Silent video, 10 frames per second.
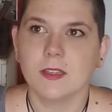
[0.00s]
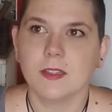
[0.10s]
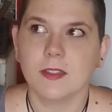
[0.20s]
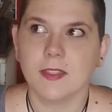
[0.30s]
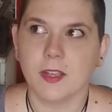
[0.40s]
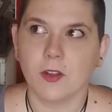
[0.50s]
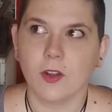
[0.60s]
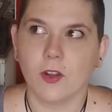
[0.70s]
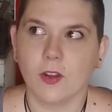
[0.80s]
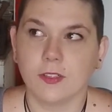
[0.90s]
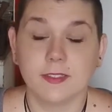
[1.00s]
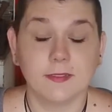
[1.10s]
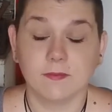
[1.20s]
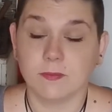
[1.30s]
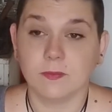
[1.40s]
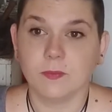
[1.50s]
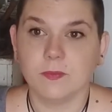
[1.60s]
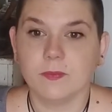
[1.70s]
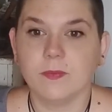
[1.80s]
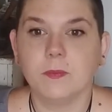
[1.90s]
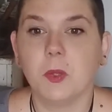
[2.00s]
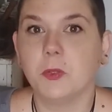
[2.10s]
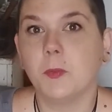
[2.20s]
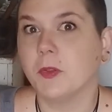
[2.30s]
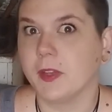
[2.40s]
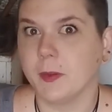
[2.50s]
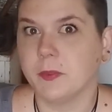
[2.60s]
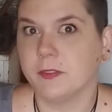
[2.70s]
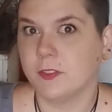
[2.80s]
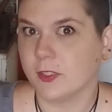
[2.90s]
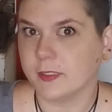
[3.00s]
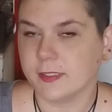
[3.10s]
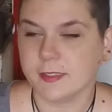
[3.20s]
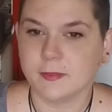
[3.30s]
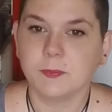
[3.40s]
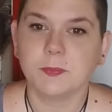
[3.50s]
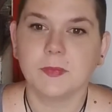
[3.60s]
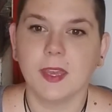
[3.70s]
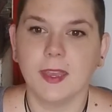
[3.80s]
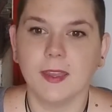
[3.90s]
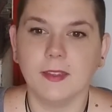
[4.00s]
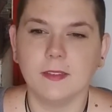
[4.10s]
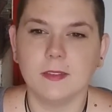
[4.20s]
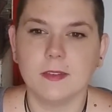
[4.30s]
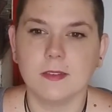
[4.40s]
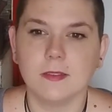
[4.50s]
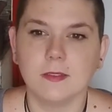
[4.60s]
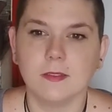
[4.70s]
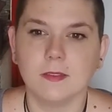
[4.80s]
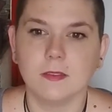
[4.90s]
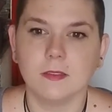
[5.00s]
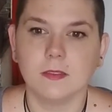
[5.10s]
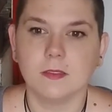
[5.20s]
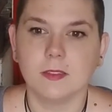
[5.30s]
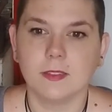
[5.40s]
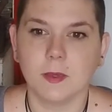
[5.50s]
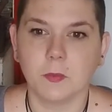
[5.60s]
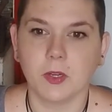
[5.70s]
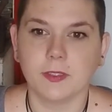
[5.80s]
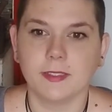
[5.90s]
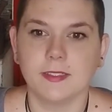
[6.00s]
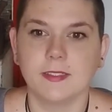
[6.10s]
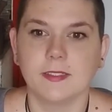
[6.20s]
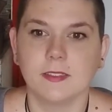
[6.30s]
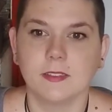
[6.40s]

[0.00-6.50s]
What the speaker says: there are multiple types of darkness, and some darkness